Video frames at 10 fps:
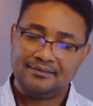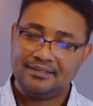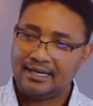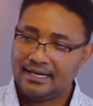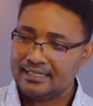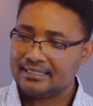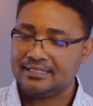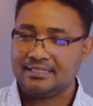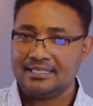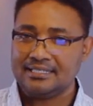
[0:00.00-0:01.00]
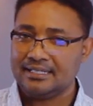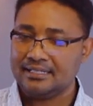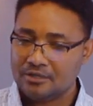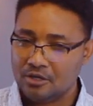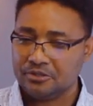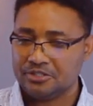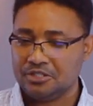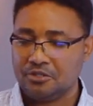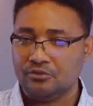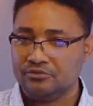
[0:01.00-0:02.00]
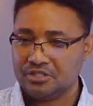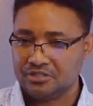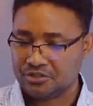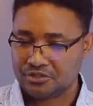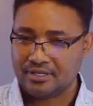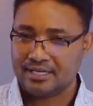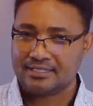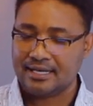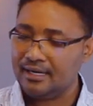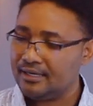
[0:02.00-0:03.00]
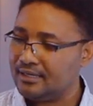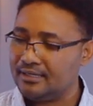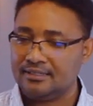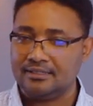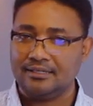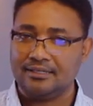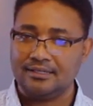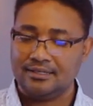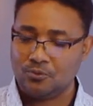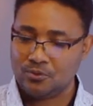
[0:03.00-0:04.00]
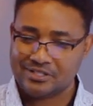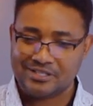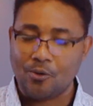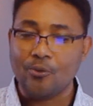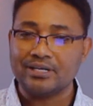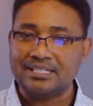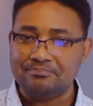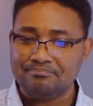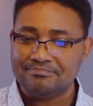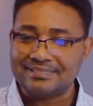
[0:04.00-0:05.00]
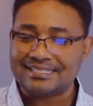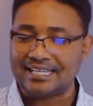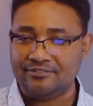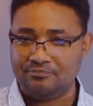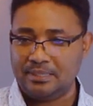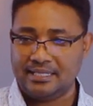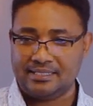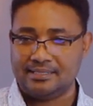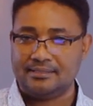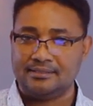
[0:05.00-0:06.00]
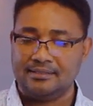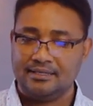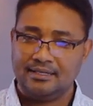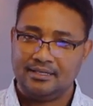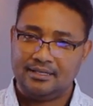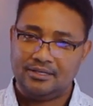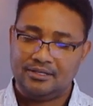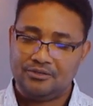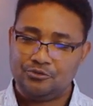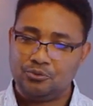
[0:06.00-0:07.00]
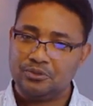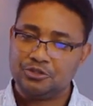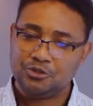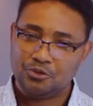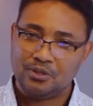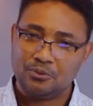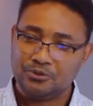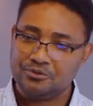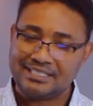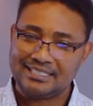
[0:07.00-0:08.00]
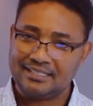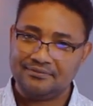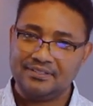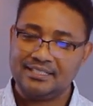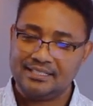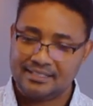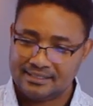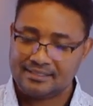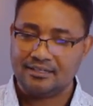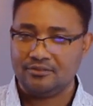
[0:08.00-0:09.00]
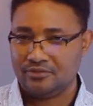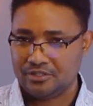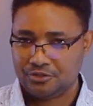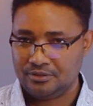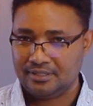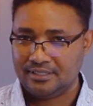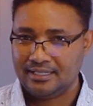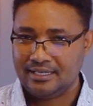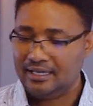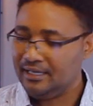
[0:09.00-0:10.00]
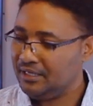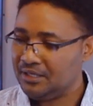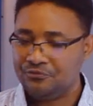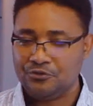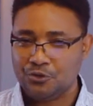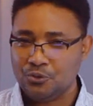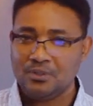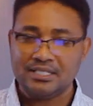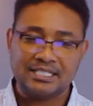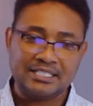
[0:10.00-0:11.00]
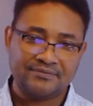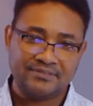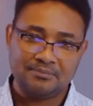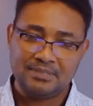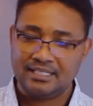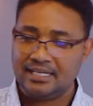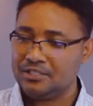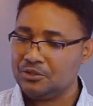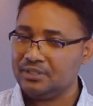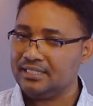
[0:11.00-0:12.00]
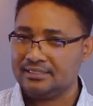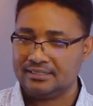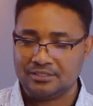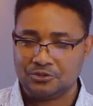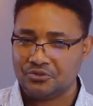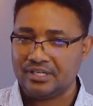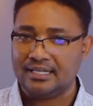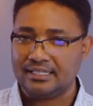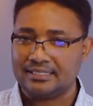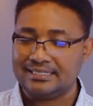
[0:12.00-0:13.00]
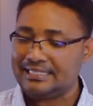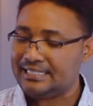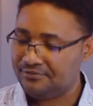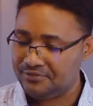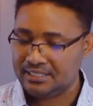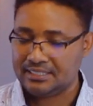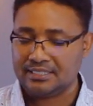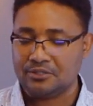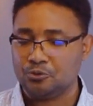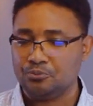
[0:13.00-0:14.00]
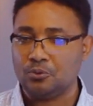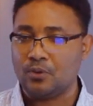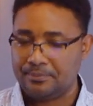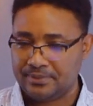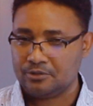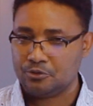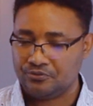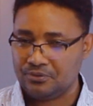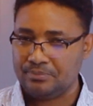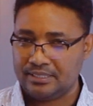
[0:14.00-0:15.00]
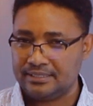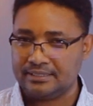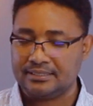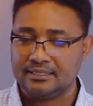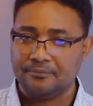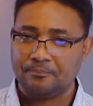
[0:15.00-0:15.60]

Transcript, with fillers: The ark is an analogy of Jesus Christ. Ark was the only safe place through which Noah would receive his salvation. If Noah and his family had not entered into the ark, definitely they would be wiped out of the planet.